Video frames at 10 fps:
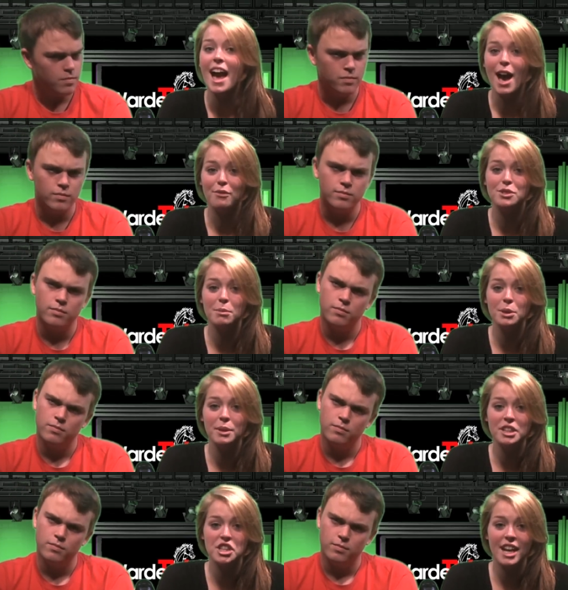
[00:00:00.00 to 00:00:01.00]

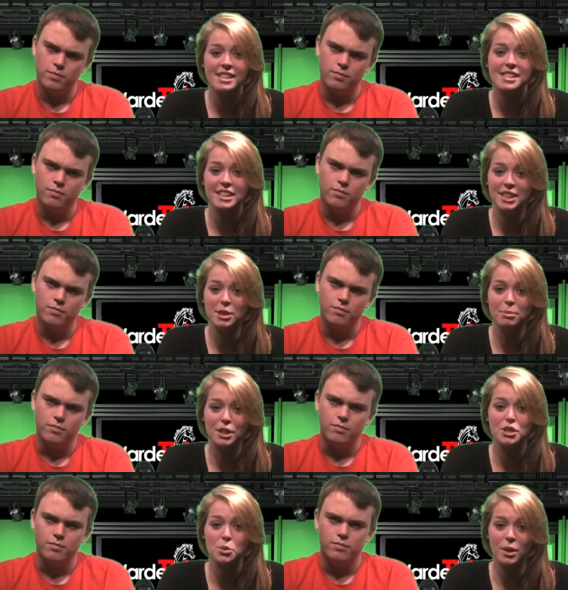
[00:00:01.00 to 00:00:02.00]

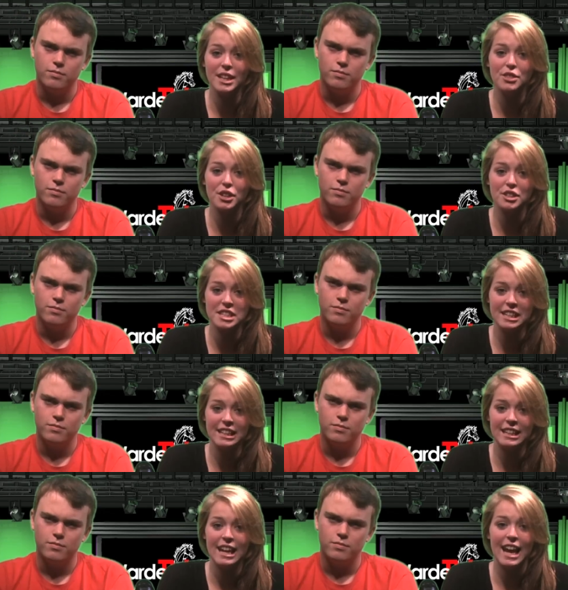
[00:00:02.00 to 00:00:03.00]

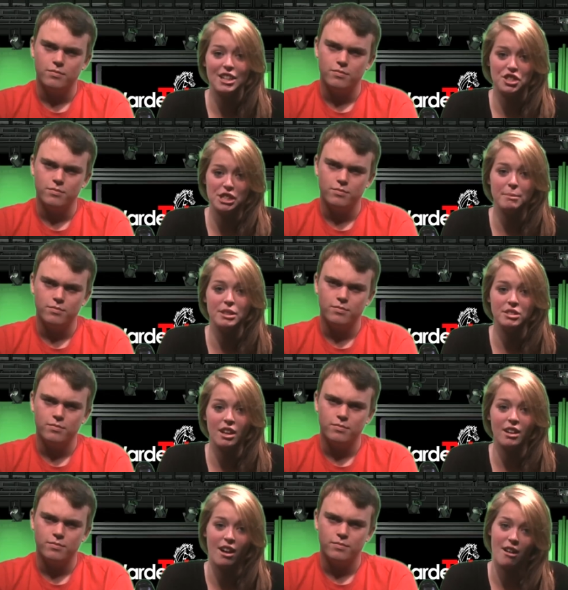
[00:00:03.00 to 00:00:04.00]
Speaker 1: FWHSyearbook2013 at
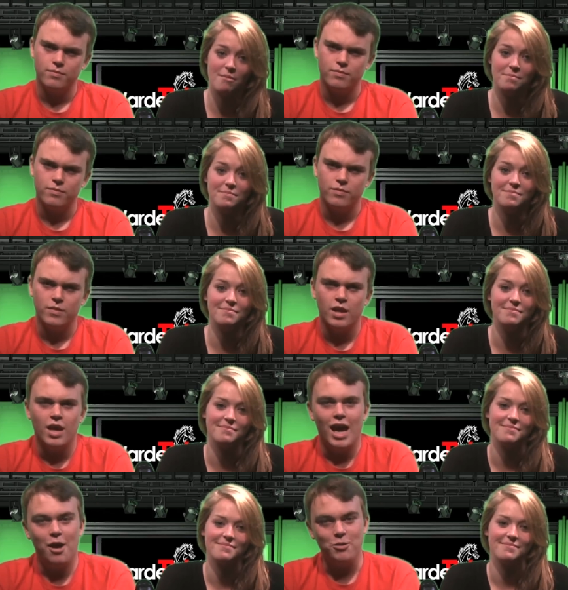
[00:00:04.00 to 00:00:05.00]
gmail.com.
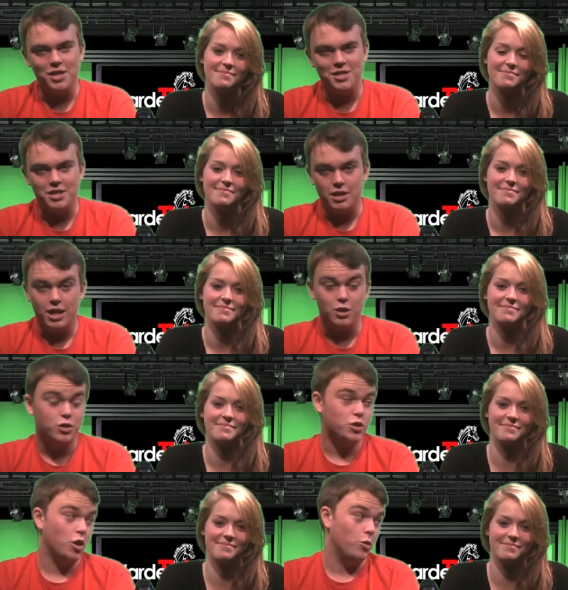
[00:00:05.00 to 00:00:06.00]
Speaker 2: How easy and
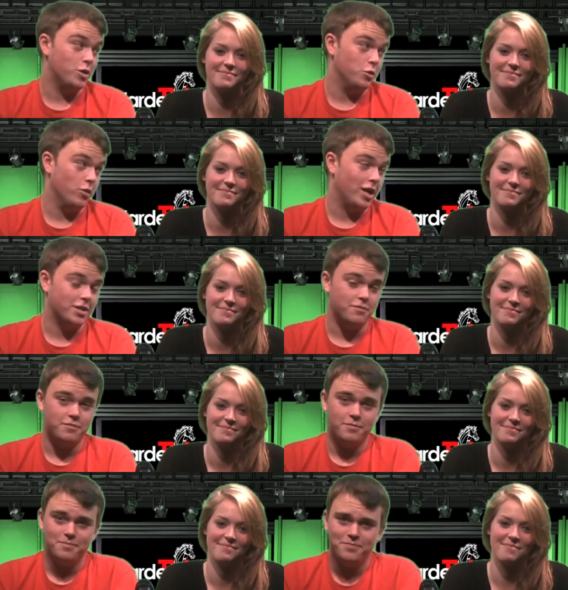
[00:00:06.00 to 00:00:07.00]
so
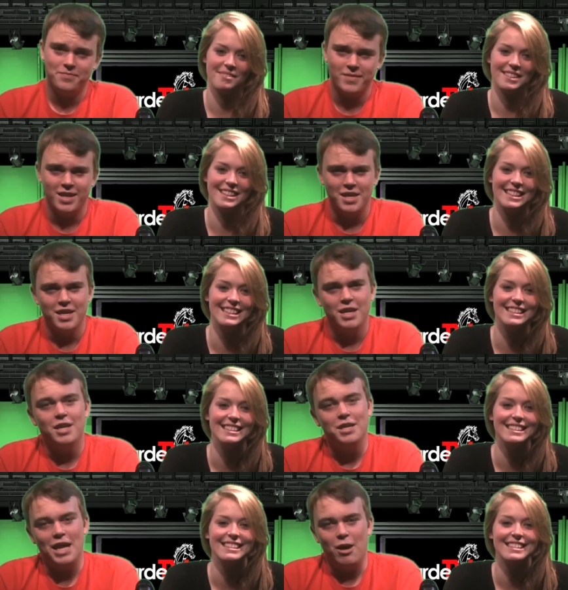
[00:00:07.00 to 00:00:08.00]
interactive.
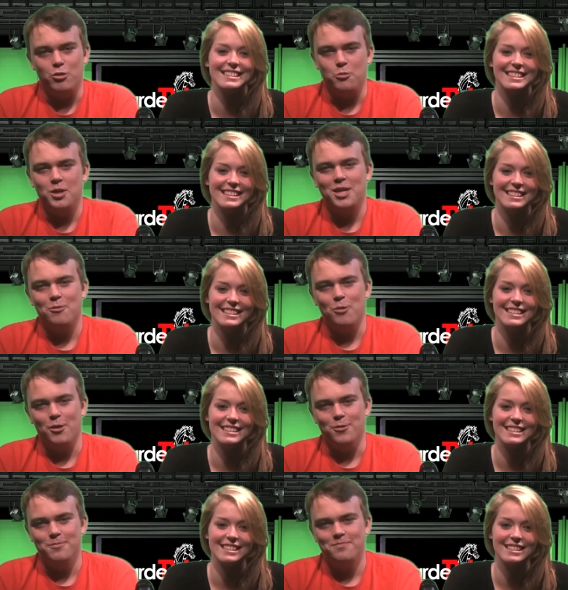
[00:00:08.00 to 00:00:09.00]
Now, the weekend
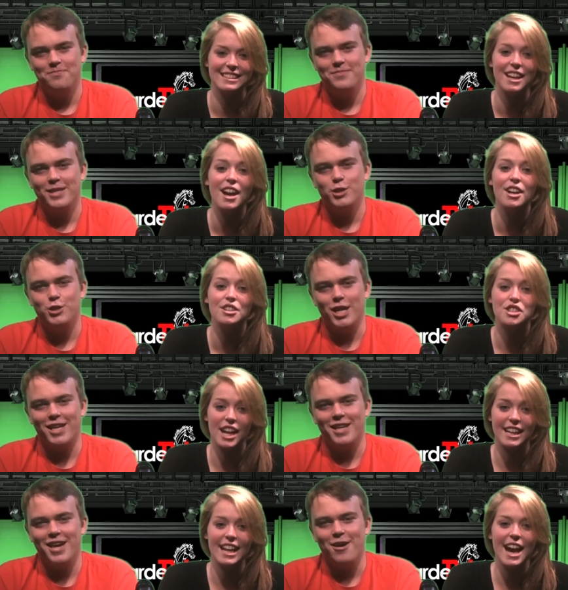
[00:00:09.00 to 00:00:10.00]
weather. Check,
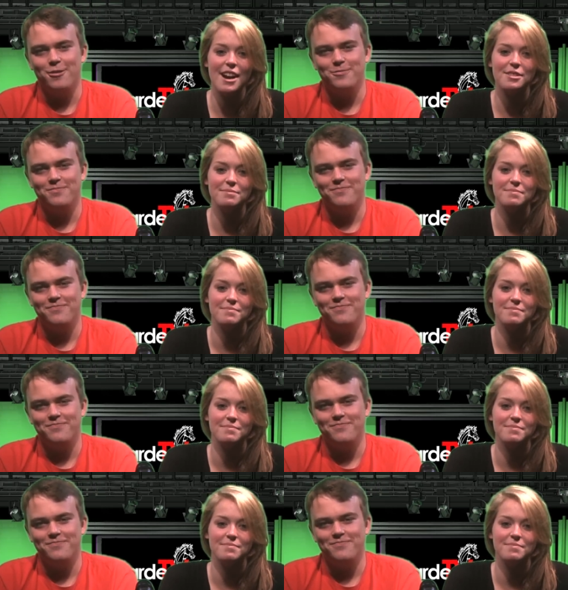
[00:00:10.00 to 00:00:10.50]
Check it, it, out.